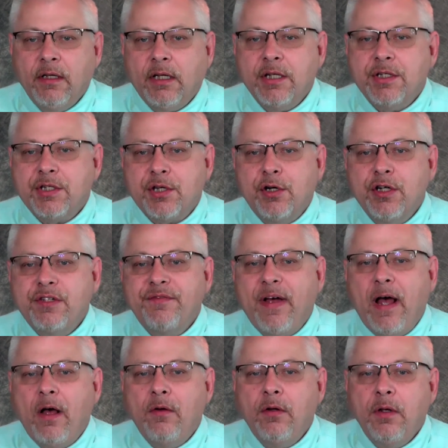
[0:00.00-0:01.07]
Concerns
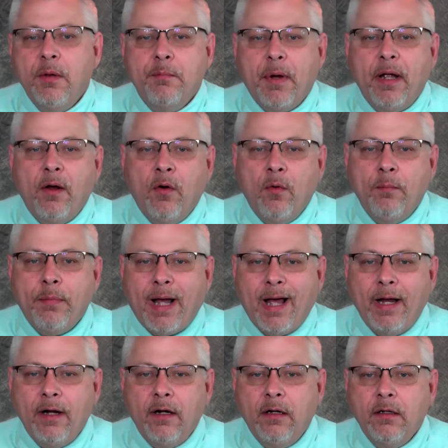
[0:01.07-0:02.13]
found by a home
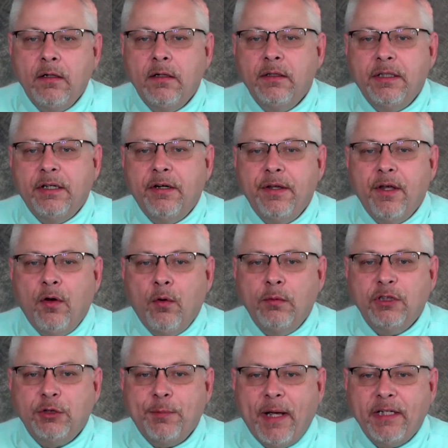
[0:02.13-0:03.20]
buyer during the home
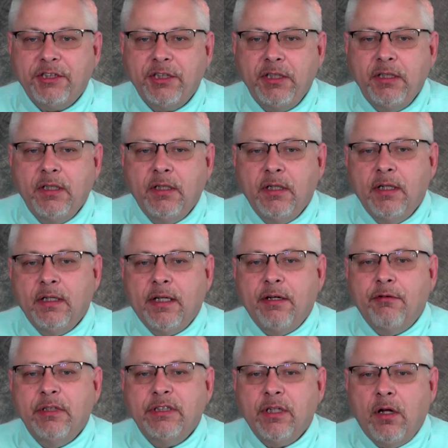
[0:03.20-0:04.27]
inspection
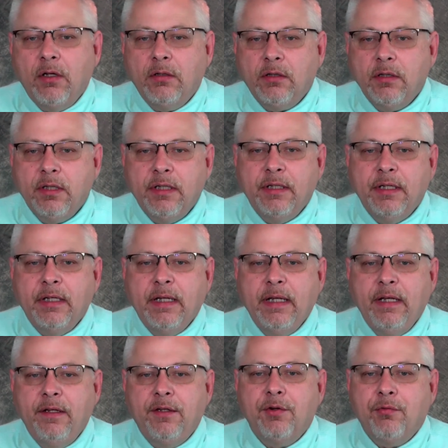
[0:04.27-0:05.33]
can result in the
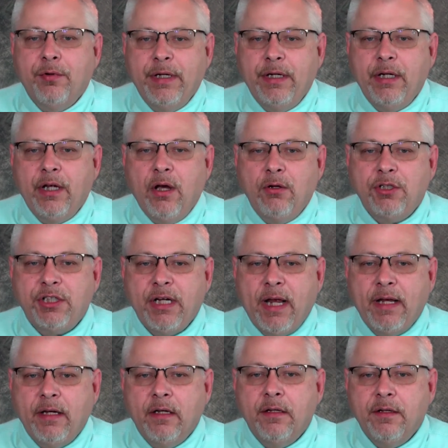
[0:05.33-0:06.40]
need to
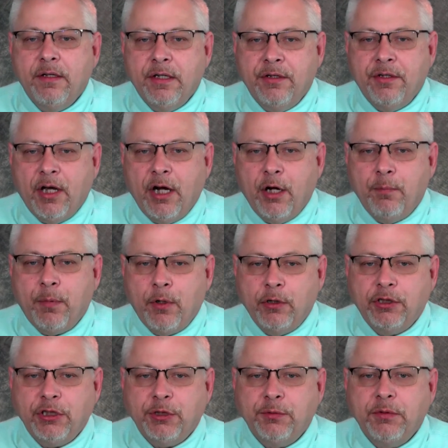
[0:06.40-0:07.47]
renegotiate the entire
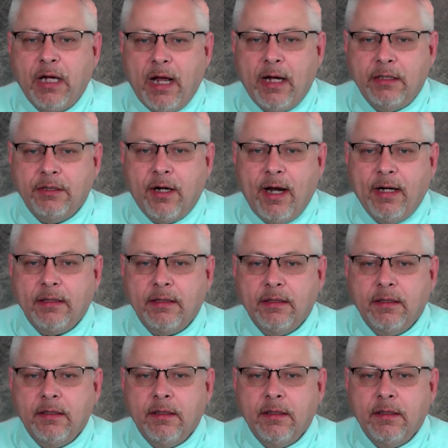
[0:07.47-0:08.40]
purchase contract.